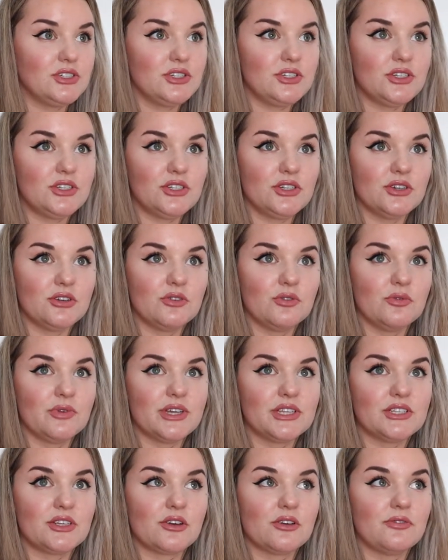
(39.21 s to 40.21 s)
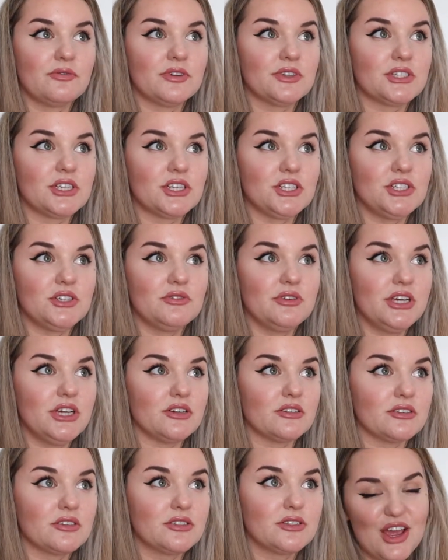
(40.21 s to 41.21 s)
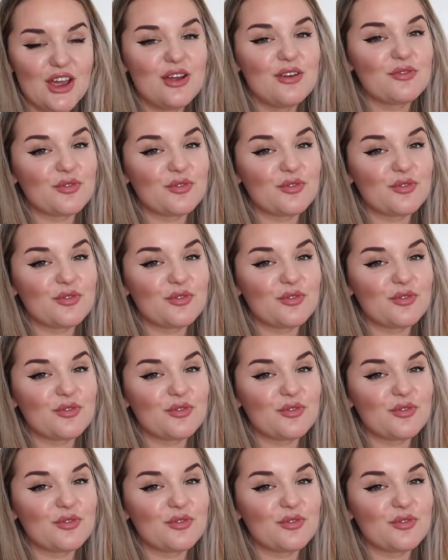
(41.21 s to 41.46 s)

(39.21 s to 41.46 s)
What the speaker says: 2 weeks ago feels like 2 years.